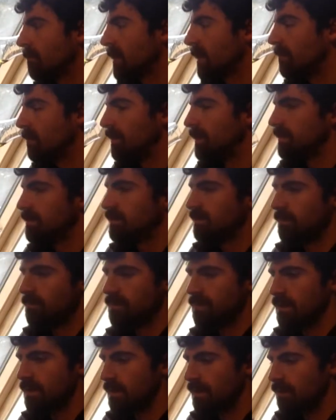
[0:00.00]
But there's
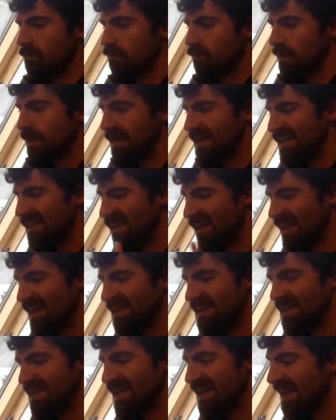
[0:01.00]
something really
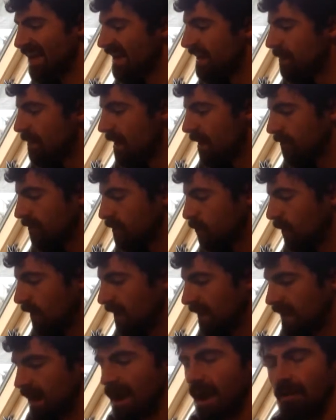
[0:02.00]
lightening it in there as well.
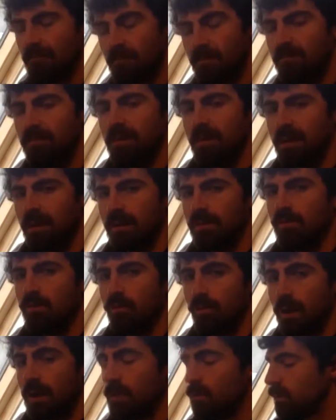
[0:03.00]
I have a feeling it's
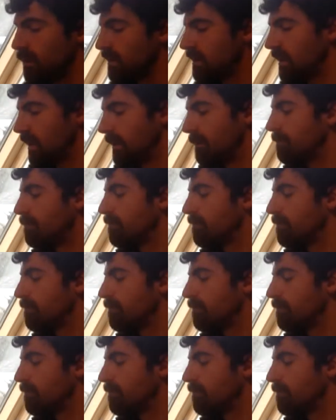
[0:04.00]
grain whiskey,